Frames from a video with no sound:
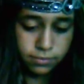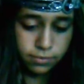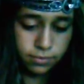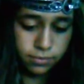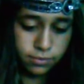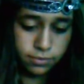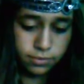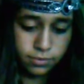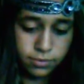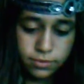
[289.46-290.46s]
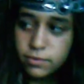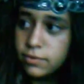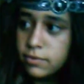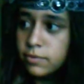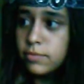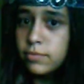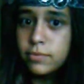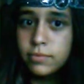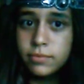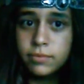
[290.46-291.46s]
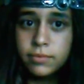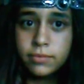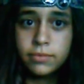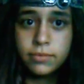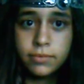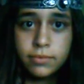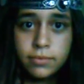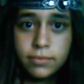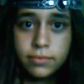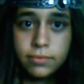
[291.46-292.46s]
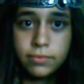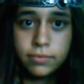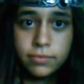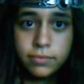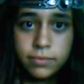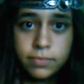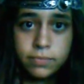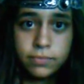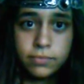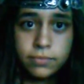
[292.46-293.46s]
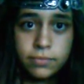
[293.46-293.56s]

[no speech]